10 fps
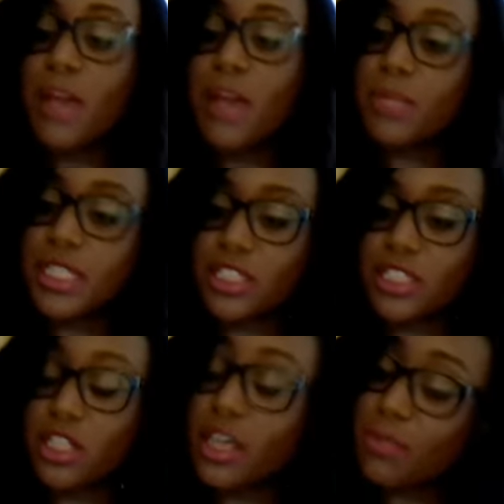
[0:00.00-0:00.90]
predict
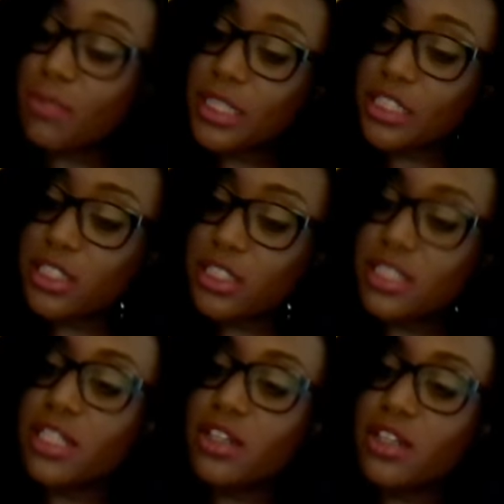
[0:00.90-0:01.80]
your love predictions,
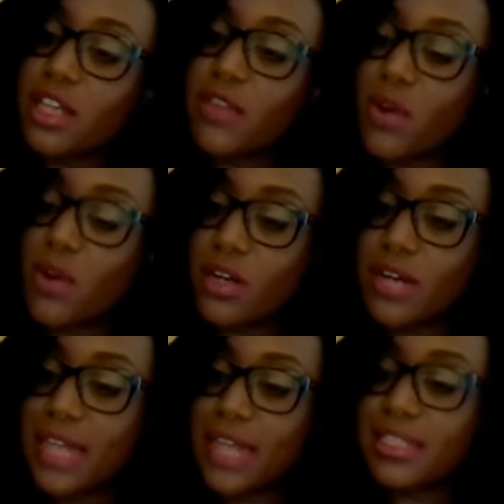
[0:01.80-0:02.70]
then your love oracle
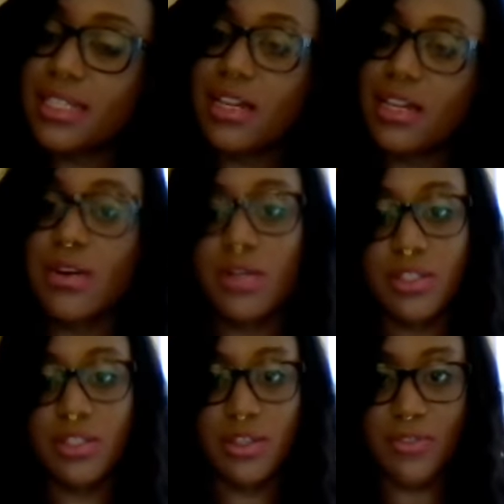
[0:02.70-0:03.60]
guidance, and then I'll go
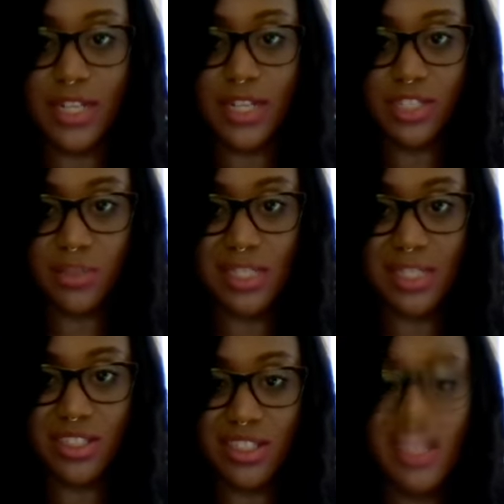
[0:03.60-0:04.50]
into your financial
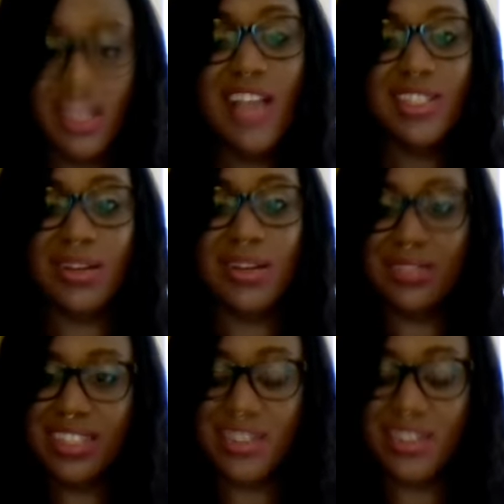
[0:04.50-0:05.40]
messages. So
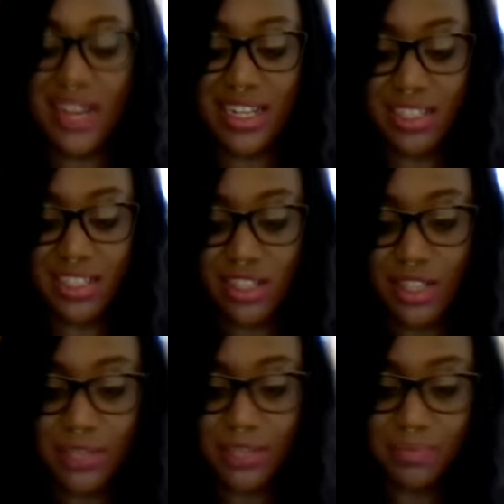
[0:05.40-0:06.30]
let's go ahead and get
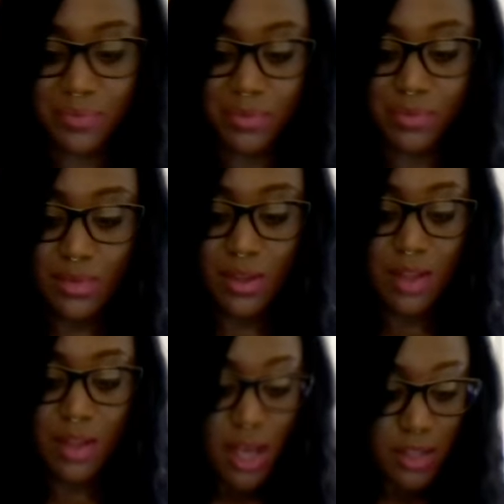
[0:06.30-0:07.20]
started.
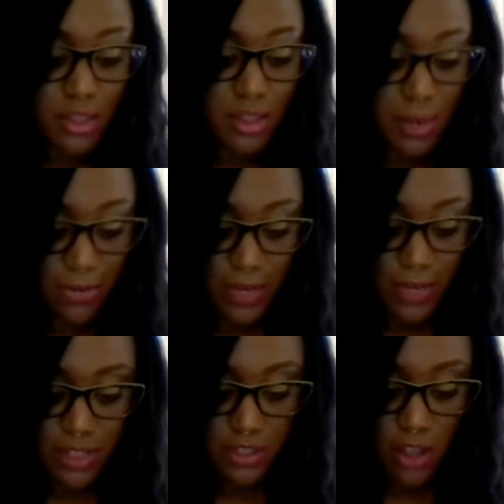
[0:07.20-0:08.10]
So my
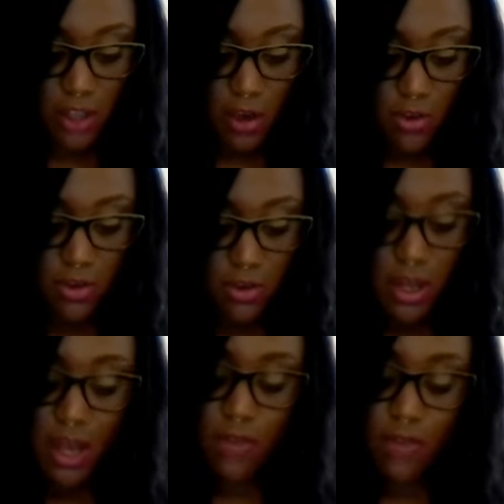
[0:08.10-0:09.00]
friends, so
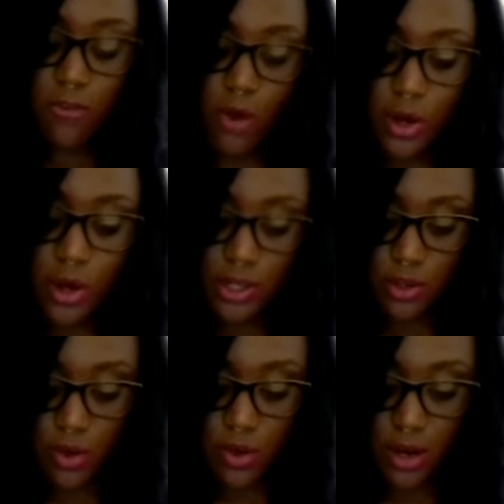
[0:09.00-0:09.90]
for
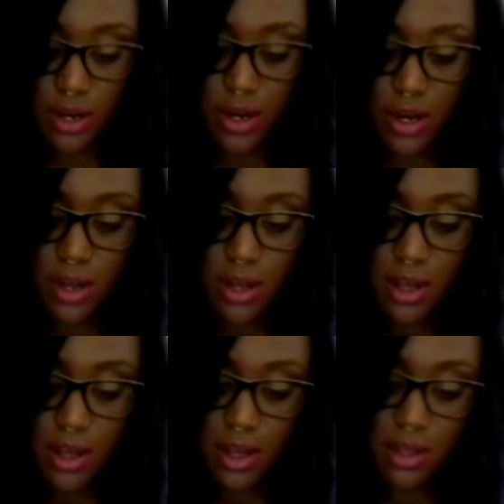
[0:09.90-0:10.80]
your
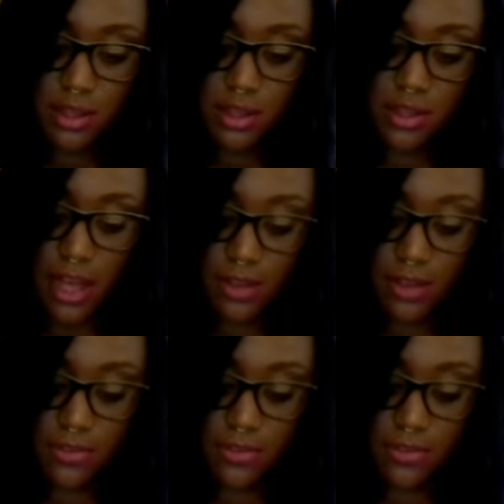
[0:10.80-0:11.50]
love,